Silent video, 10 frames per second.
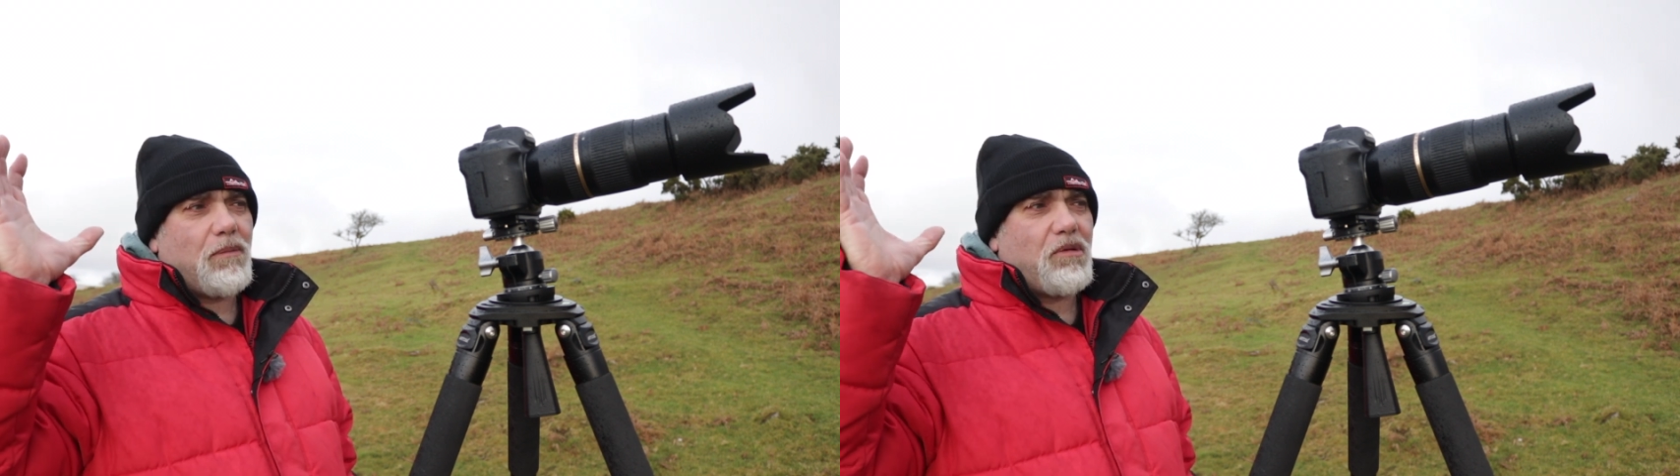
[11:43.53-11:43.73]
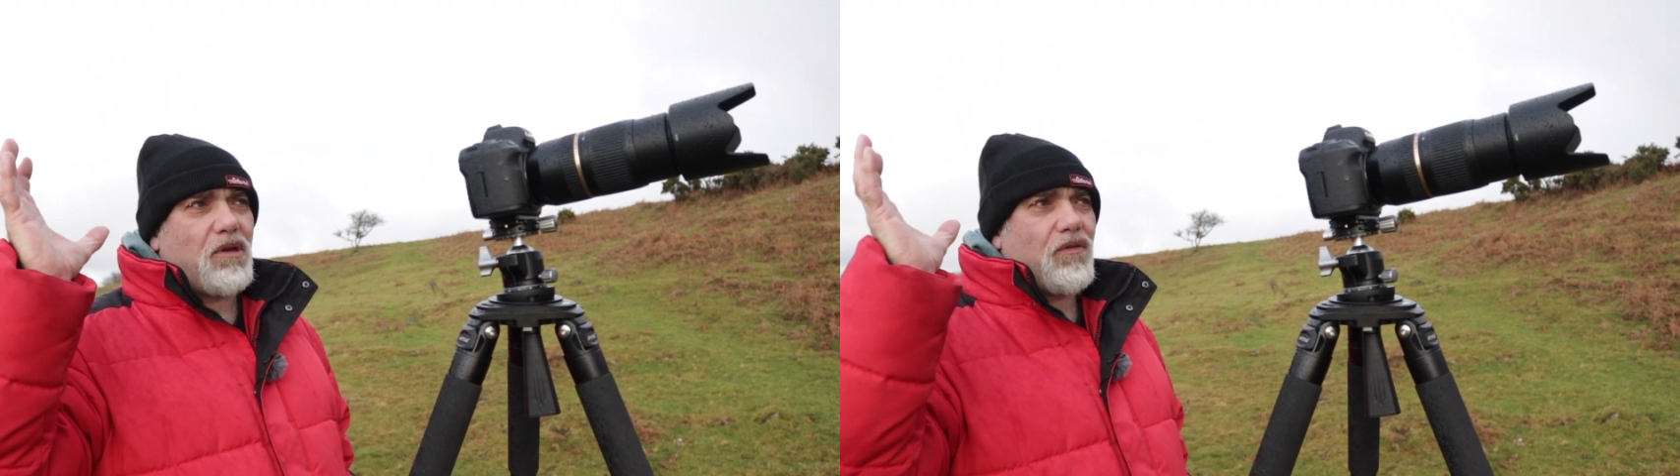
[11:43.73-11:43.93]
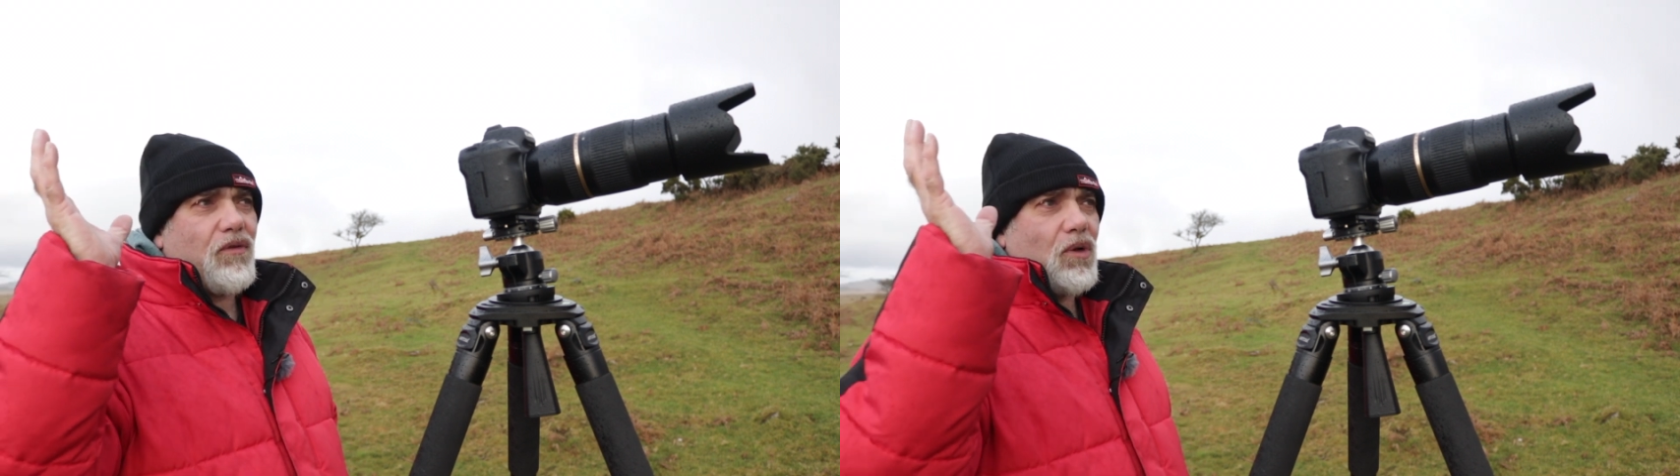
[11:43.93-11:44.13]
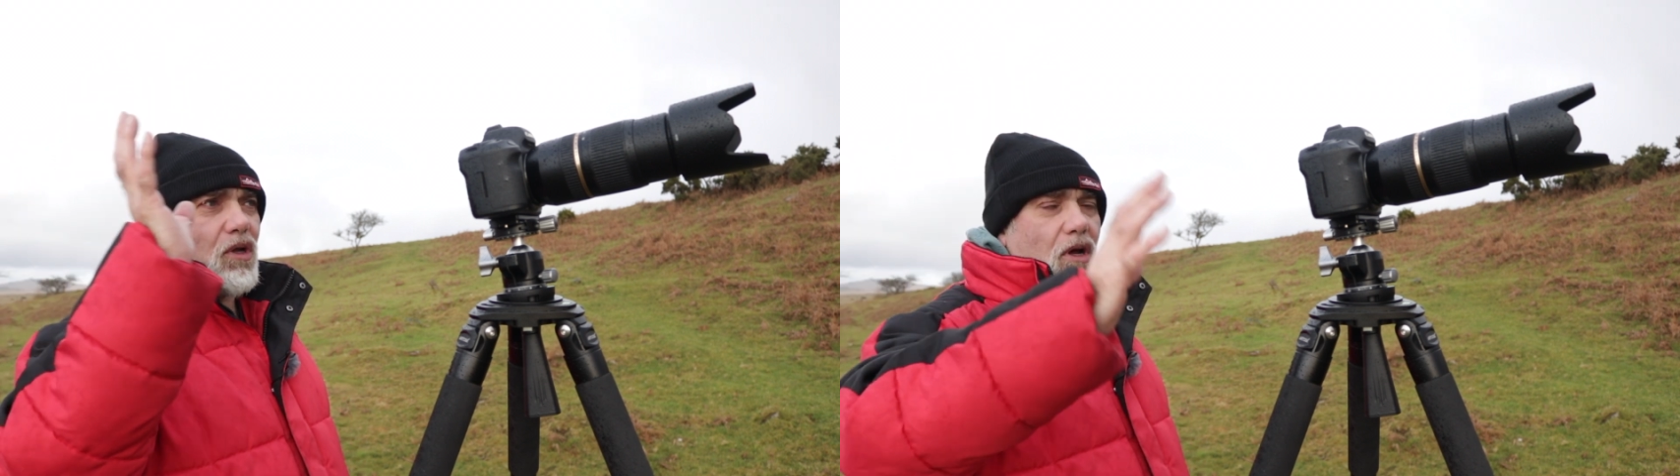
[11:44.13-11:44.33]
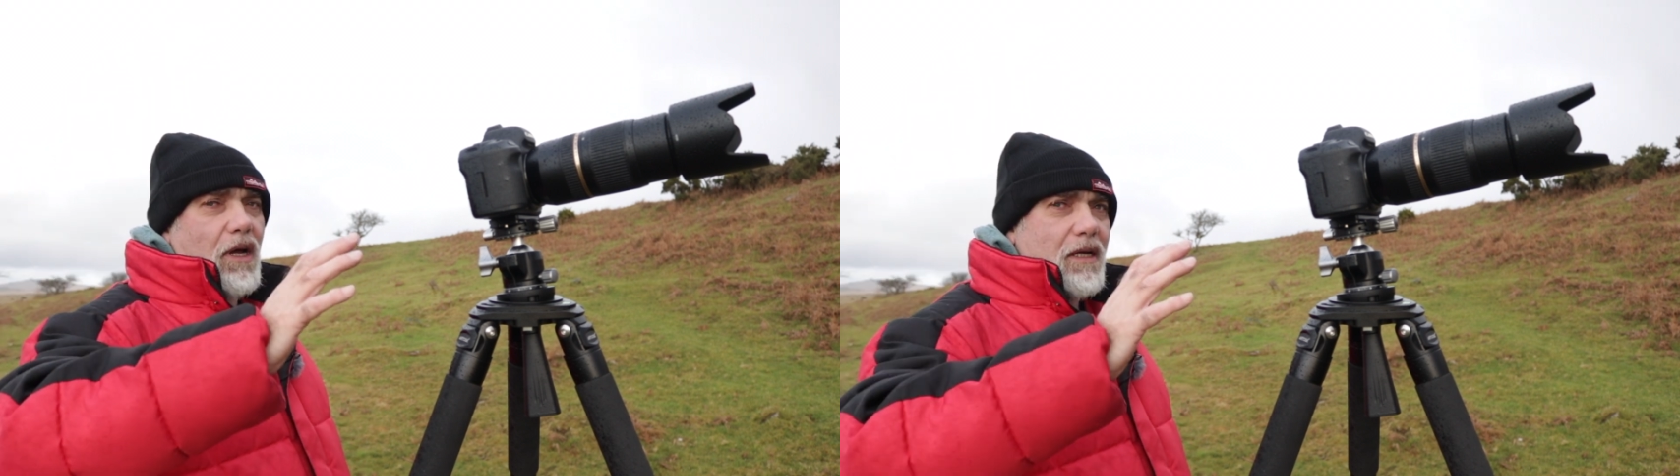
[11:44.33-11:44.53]
beautiful
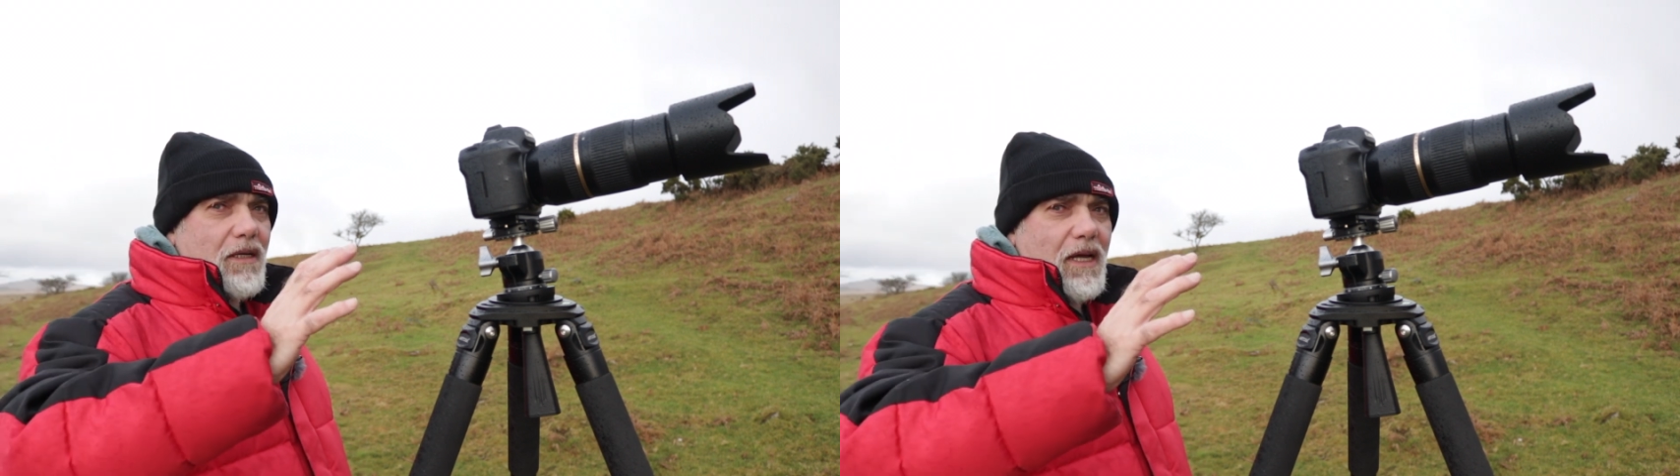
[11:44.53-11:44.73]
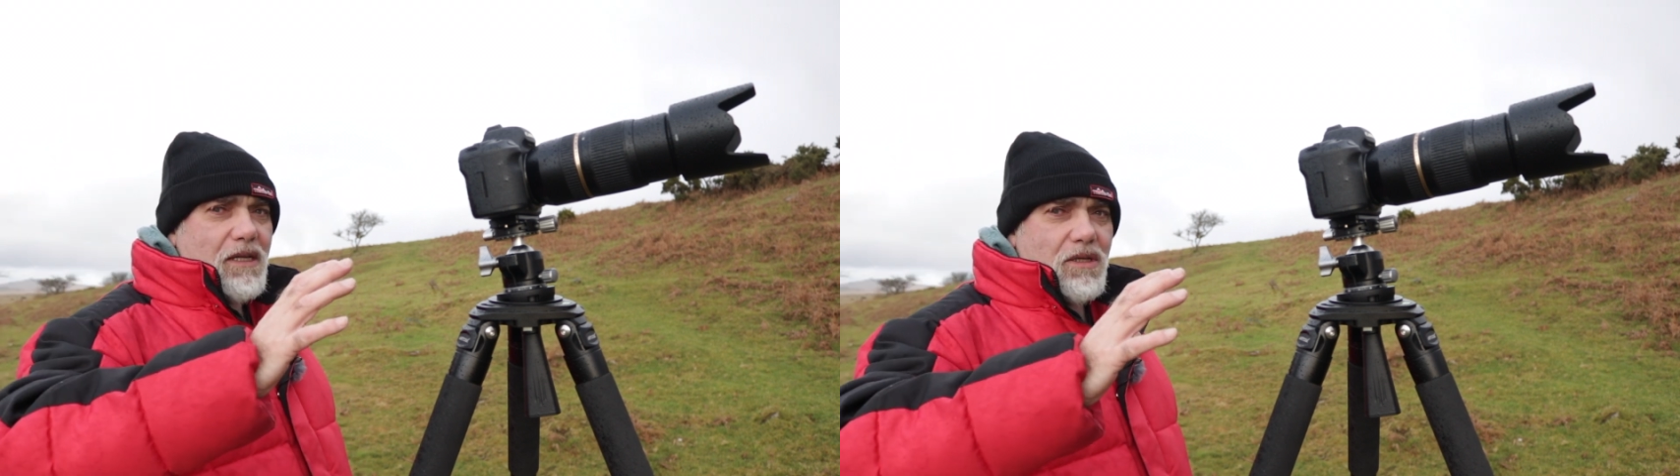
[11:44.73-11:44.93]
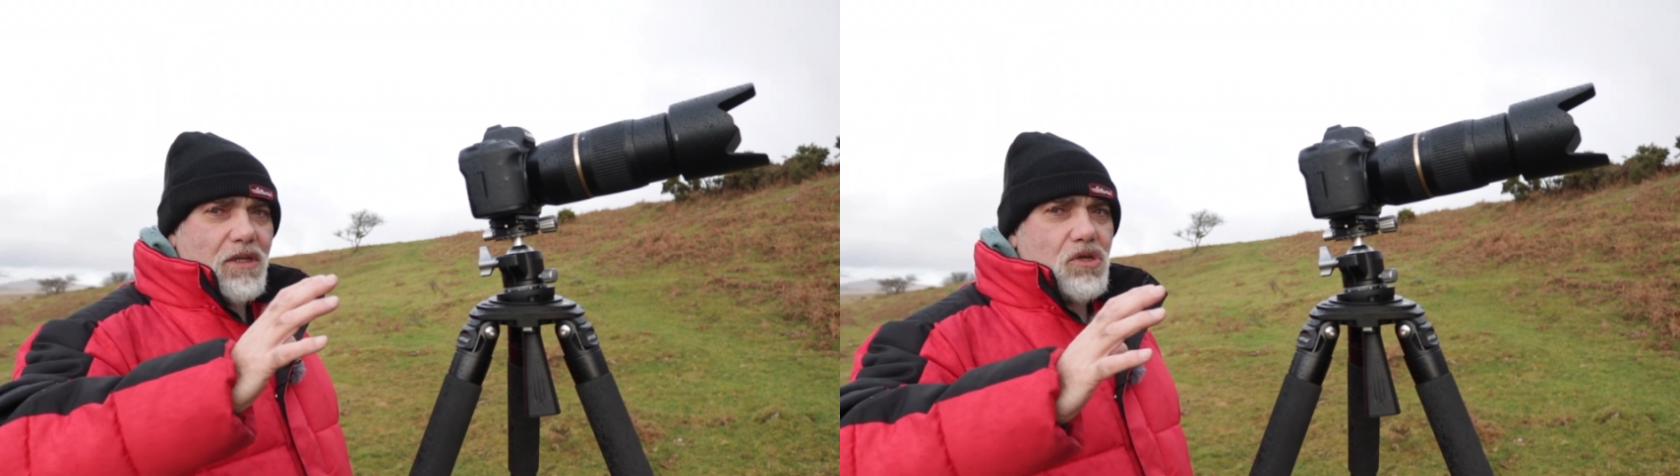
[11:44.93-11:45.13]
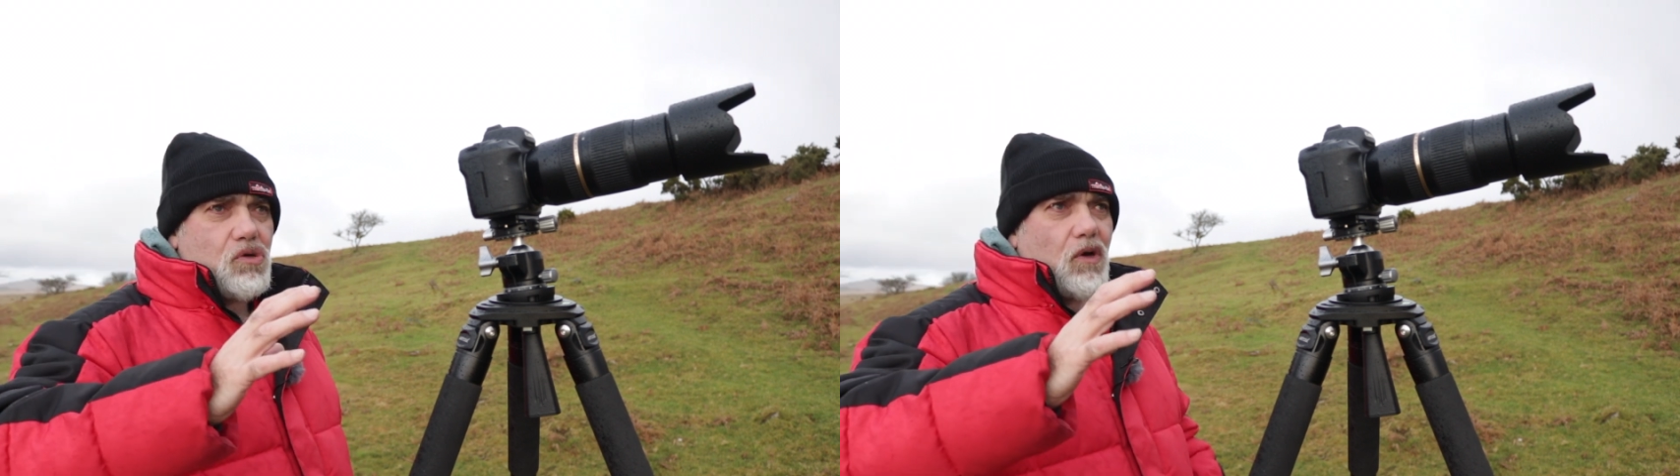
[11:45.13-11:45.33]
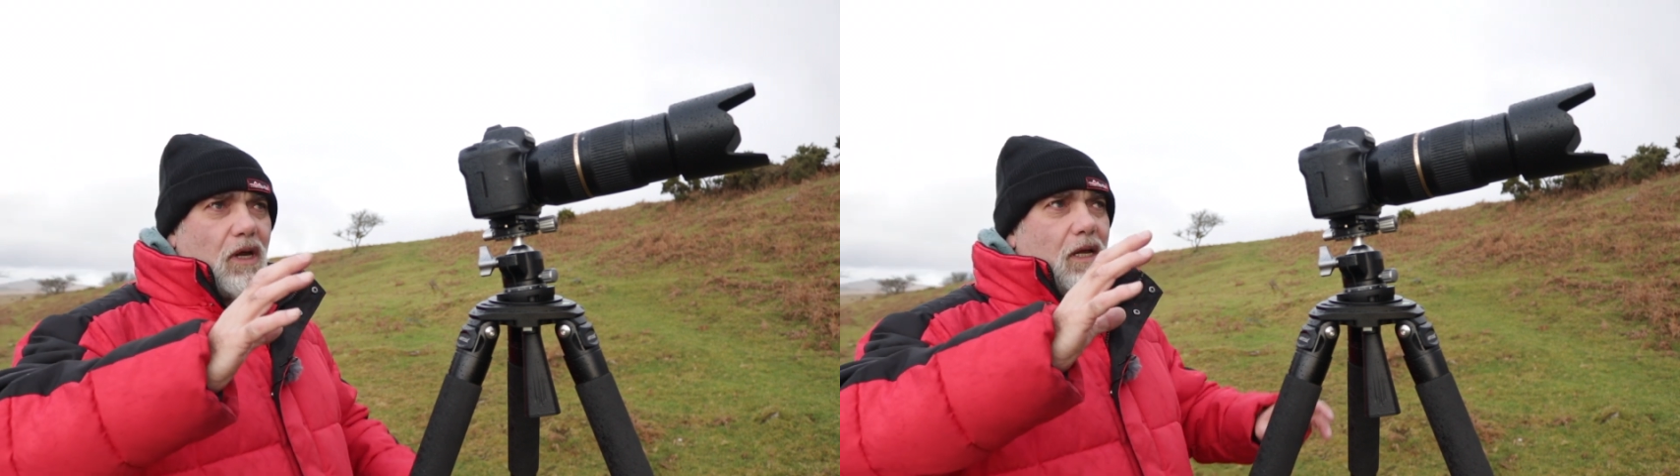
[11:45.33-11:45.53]
light hitting the
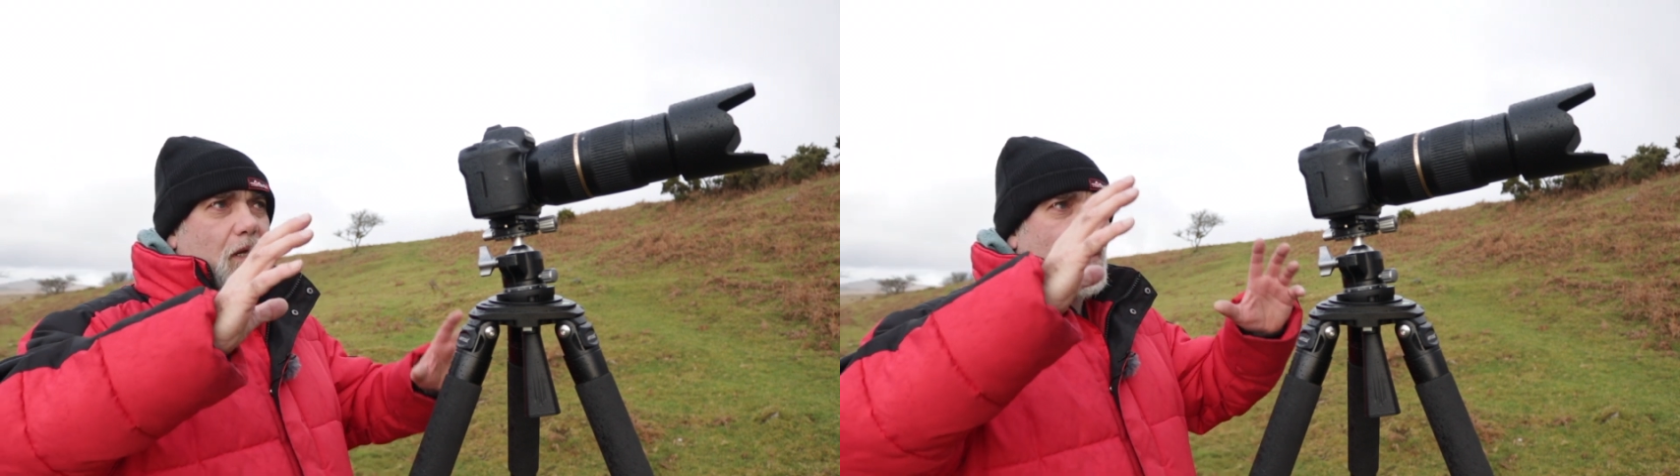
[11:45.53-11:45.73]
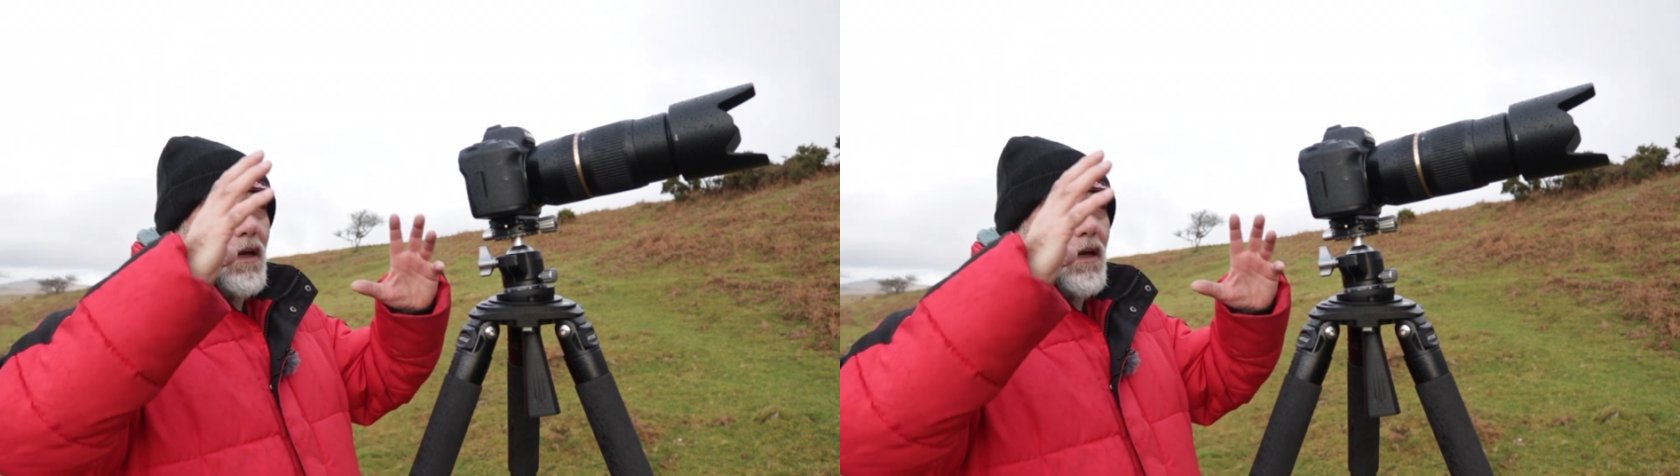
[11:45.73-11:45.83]
tree